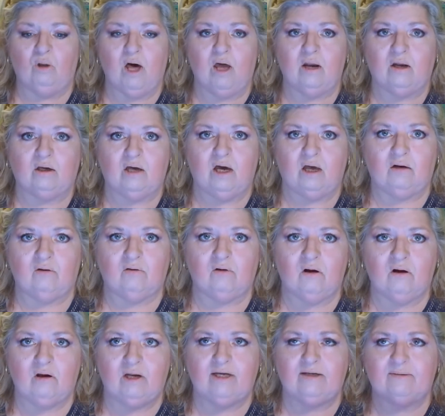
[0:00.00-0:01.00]
lot of color
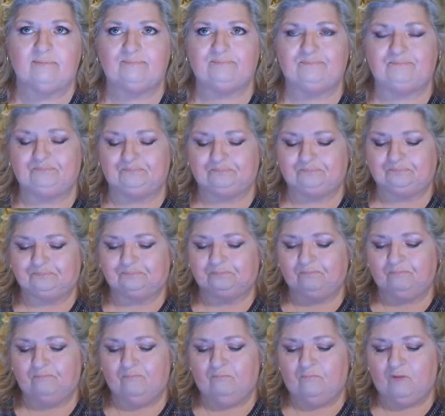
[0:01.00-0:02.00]
on it
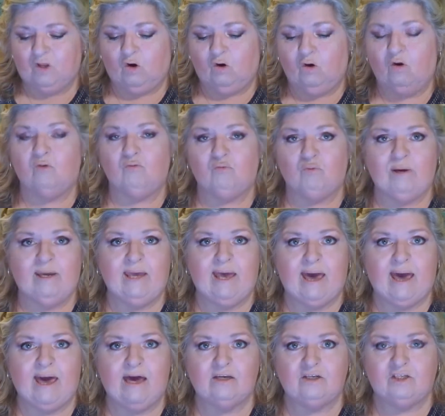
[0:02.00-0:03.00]
or
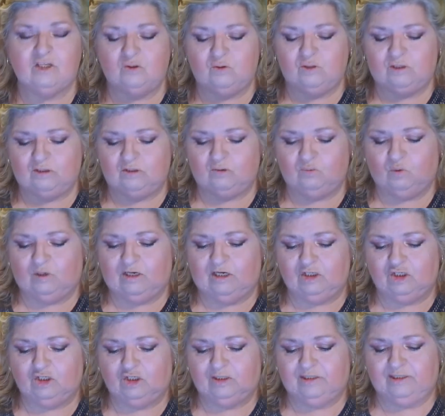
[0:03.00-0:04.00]
re-add to it is what I
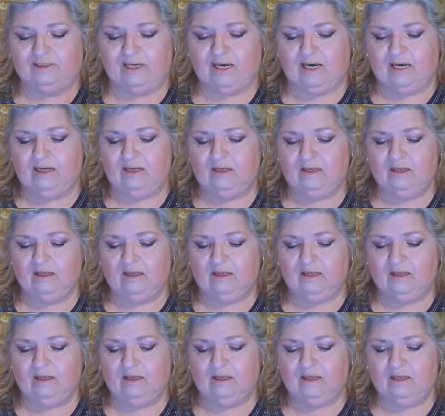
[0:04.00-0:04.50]
should say